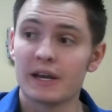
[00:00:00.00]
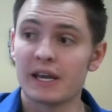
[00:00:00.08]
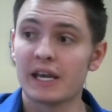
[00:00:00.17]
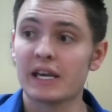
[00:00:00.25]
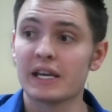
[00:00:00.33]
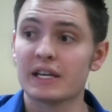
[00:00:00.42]

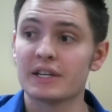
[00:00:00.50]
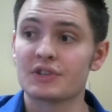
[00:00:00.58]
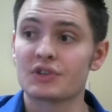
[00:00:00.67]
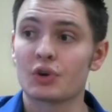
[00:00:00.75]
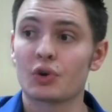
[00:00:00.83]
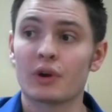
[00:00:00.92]

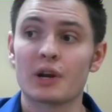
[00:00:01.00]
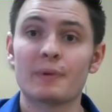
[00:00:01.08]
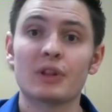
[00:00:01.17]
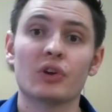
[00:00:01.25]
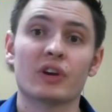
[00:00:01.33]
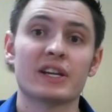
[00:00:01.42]
is going to
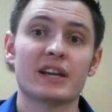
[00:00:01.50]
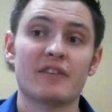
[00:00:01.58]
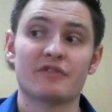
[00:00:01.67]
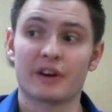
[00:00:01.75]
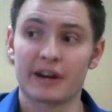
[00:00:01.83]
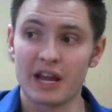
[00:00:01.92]
be looking at
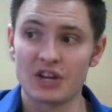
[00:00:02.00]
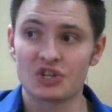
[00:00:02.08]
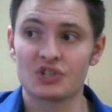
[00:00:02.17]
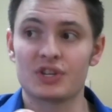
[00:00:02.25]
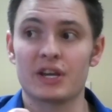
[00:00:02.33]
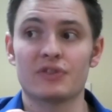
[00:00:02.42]

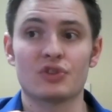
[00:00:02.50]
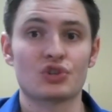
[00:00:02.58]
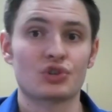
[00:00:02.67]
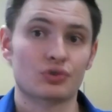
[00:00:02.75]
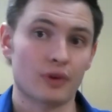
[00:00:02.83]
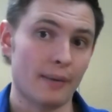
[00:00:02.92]
variations in the
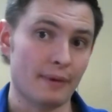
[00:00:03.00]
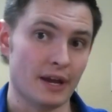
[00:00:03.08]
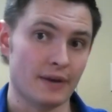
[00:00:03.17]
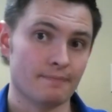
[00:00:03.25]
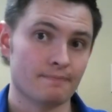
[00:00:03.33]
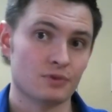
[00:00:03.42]
strumming.
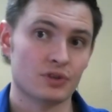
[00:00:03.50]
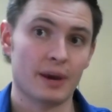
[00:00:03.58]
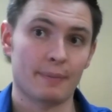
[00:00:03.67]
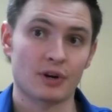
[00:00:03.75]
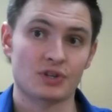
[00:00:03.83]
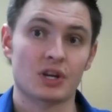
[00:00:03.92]
So
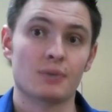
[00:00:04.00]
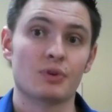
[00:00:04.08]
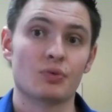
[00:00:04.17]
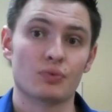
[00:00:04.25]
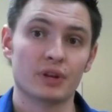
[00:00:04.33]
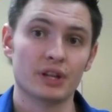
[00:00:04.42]
that part's going to
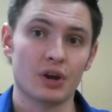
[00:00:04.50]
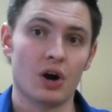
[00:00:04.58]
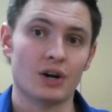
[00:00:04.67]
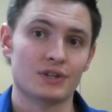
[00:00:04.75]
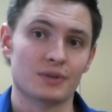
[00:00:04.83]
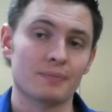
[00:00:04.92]
be really
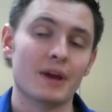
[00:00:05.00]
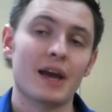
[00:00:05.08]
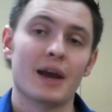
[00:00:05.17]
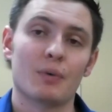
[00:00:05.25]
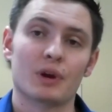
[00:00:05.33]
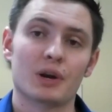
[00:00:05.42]
awesome.
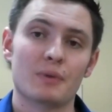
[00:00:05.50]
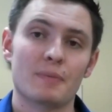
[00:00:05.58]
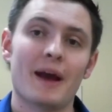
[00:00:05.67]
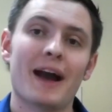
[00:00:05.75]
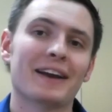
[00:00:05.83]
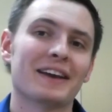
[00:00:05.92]
We're going to be
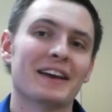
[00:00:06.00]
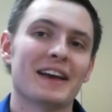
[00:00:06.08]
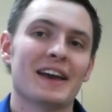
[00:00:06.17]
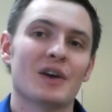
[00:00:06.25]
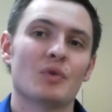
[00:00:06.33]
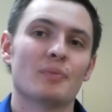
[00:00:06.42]
back
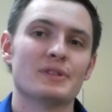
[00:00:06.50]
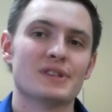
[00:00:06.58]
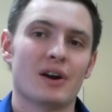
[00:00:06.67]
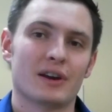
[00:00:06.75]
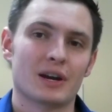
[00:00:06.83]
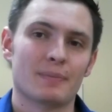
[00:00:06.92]
and we'll be
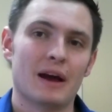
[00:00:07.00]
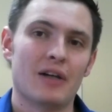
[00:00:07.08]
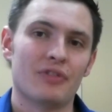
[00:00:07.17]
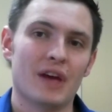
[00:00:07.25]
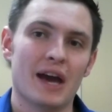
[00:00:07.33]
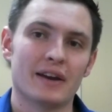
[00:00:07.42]
talking
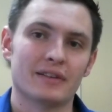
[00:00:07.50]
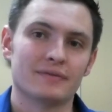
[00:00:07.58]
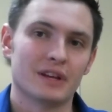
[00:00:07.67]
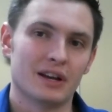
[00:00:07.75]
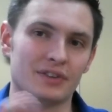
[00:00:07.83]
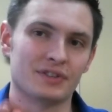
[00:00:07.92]
about that.
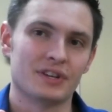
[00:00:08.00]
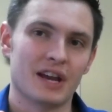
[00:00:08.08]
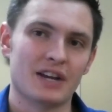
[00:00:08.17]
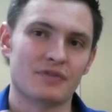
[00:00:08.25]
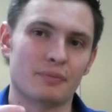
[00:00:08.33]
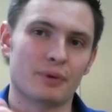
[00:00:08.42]
I'll see you
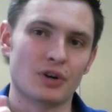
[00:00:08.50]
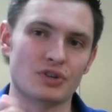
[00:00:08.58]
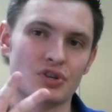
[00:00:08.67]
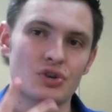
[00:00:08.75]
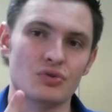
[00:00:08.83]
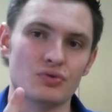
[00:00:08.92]
guys for part
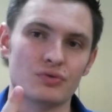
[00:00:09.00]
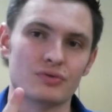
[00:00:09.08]
2.